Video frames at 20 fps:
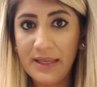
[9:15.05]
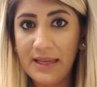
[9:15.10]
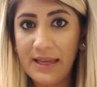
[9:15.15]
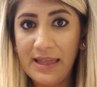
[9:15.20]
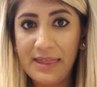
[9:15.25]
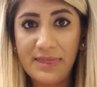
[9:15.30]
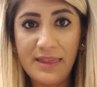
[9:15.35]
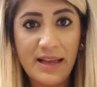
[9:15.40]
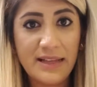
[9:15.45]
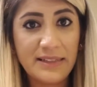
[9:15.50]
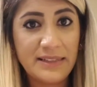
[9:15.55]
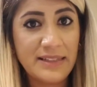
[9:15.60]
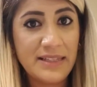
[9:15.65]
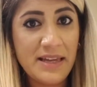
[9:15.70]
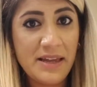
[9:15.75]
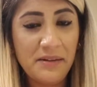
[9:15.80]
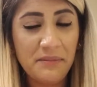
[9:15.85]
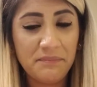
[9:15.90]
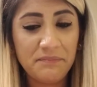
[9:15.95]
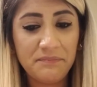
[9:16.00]
And that's
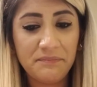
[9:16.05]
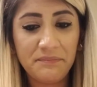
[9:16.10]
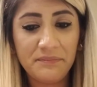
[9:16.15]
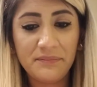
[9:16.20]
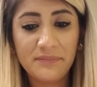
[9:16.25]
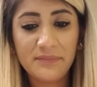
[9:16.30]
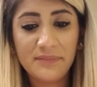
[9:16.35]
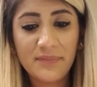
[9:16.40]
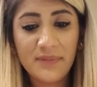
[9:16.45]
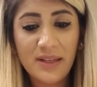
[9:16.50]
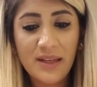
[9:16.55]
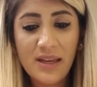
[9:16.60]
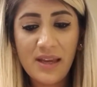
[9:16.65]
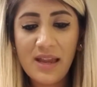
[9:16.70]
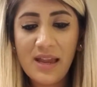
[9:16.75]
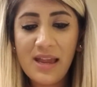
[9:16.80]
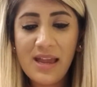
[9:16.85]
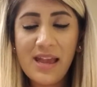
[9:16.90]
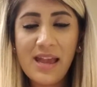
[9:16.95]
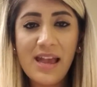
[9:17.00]
it.
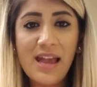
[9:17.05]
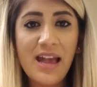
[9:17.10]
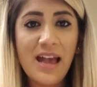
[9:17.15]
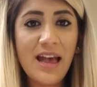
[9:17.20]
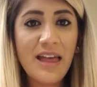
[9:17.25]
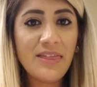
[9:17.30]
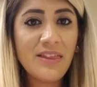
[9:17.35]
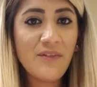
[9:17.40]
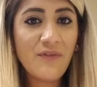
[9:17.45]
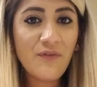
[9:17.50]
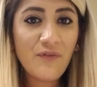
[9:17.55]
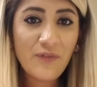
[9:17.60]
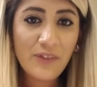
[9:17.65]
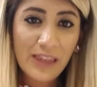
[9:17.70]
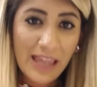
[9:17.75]
And the